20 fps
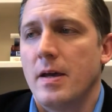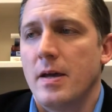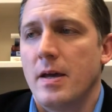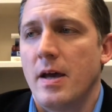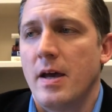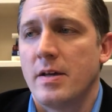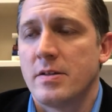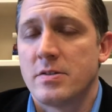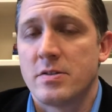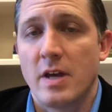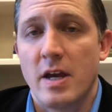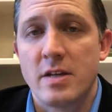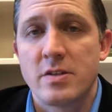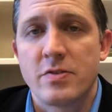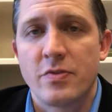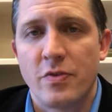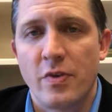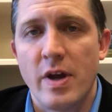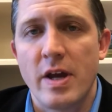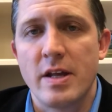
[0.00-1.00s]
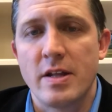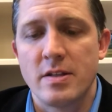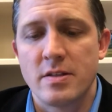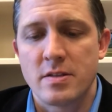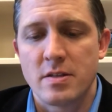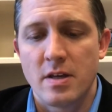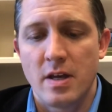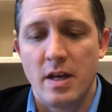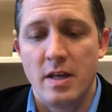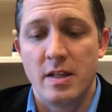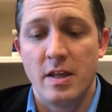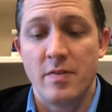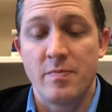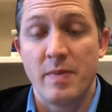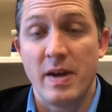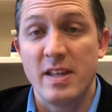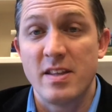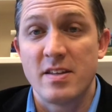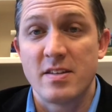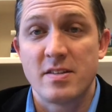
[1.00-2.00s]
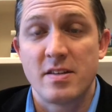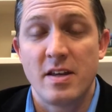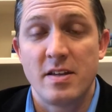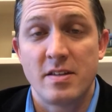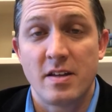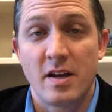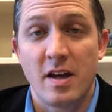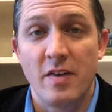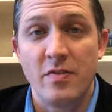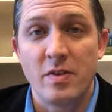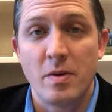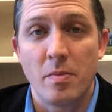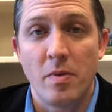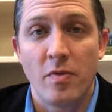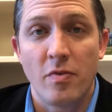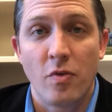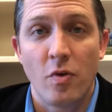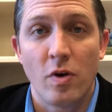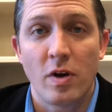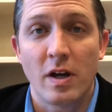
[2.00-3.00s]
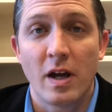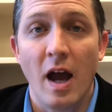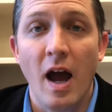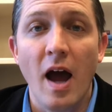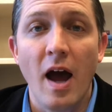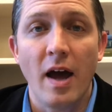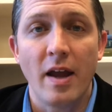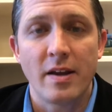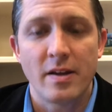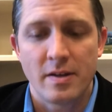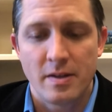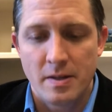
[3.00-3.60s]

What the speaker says: as friends. And they've made this as a covenant before God.